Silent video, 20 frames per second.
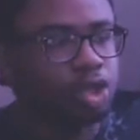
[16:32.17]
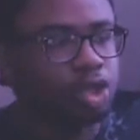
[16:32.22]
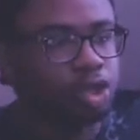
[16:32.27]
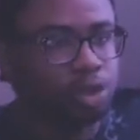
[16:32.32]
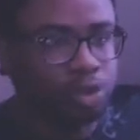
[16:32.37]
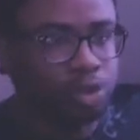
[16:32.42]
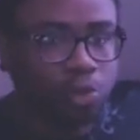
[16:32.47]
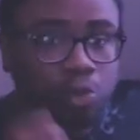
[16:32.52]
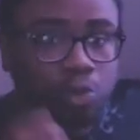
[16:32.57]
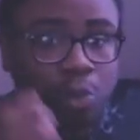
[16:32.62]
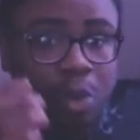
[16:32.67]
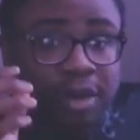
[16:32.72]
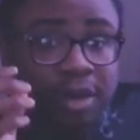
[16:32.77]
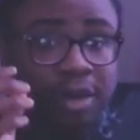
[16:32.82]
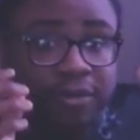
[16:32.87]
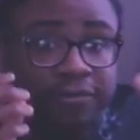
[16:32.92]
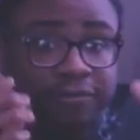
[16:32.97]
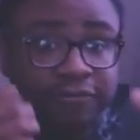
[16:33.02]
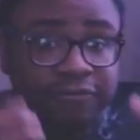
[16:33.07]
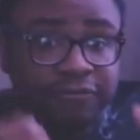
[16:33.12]
You
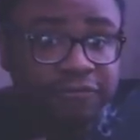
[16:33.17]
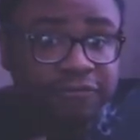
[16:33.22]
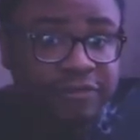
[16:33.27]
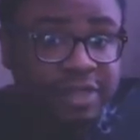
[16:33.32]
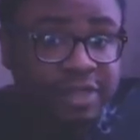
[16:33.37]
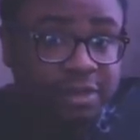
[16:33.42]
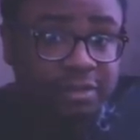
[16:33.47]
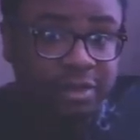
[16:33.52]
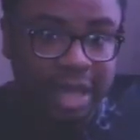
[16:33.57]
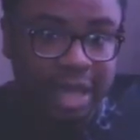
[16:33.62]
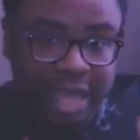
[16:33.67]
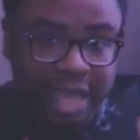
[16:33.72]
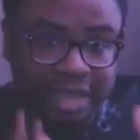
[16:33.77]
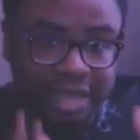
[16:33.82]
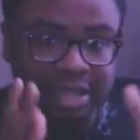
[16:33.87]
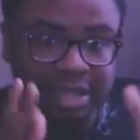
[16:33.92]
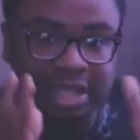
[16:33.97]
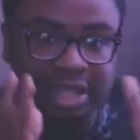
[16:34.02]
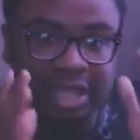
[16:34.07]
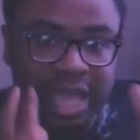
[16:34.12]
feel like
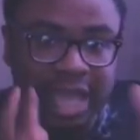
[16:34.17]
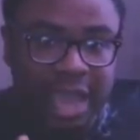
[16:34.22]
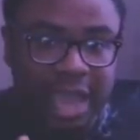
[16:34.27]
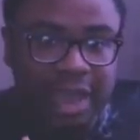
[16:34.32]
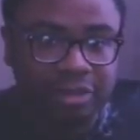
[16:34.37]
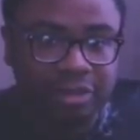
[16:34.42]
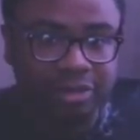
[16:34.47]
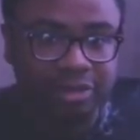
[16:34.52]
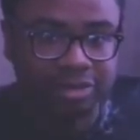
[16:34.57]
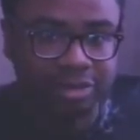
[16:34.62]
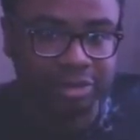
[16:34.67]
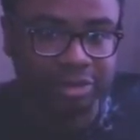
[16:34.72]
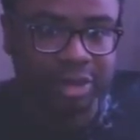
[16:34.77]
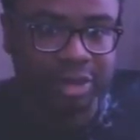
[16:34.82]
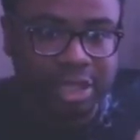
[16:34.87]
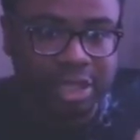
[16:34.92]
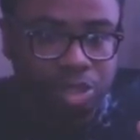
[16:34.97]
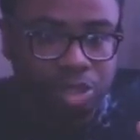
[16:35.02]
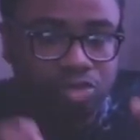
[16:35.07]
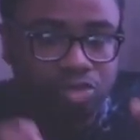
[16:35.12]
the character,
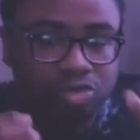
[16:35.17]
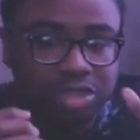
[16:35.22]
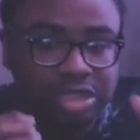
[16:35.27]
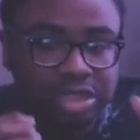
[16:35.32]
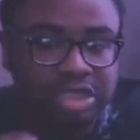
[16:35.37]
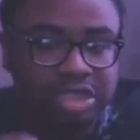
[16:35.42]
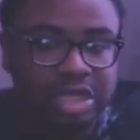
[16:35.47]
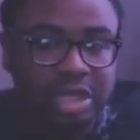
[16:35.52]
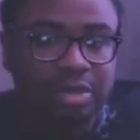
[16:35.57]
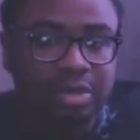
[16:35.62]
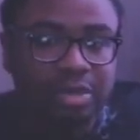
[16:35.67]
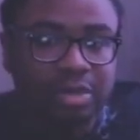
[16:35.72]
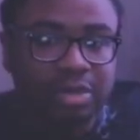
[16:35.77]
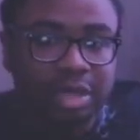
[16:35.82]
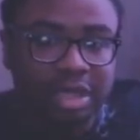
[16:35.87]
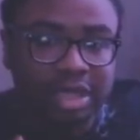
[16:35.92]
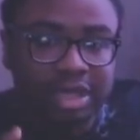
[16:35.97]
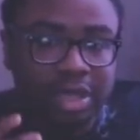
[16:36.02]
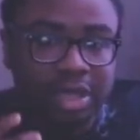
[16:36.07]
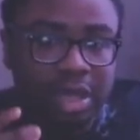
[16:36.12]
like you
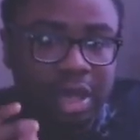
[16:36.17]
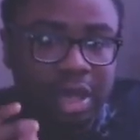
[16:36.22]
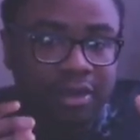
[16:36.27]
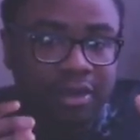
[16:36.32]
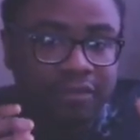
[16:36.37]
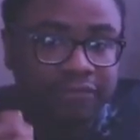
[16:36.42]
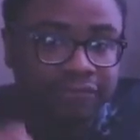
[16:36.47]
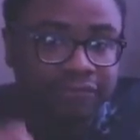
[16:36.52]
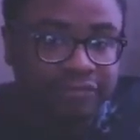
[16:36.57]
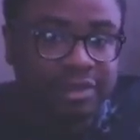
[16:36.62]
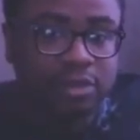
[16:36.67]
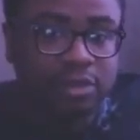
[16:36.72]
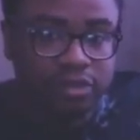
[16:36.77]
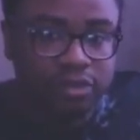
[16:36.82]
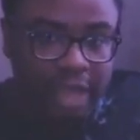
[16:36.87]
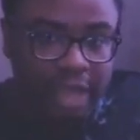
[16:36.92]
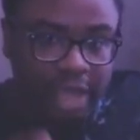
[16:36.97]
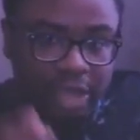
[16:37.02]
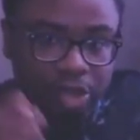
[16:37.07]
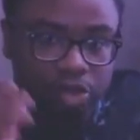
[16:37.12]
genuinely feel
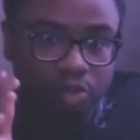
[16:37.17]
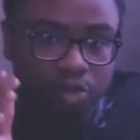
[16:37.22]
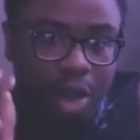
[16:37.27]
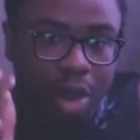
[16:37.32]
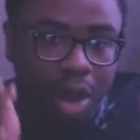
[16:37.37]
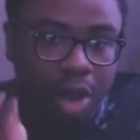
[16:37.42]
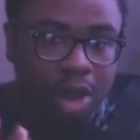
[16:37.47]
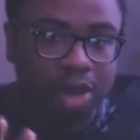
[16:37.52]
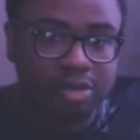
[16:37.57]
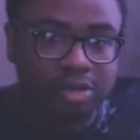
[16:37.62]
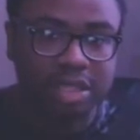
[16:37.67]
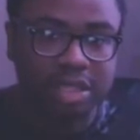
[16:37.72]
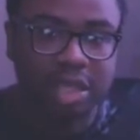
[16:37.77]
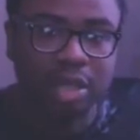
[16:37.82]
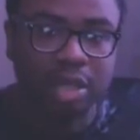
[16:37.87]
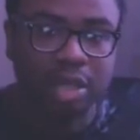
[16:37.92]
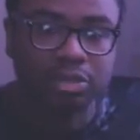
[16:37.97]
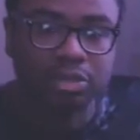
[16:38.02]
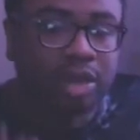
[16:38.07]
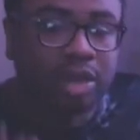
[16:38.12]
that you are the
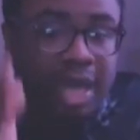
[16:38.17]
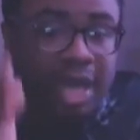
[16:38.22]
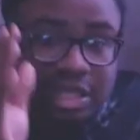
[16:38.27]
character,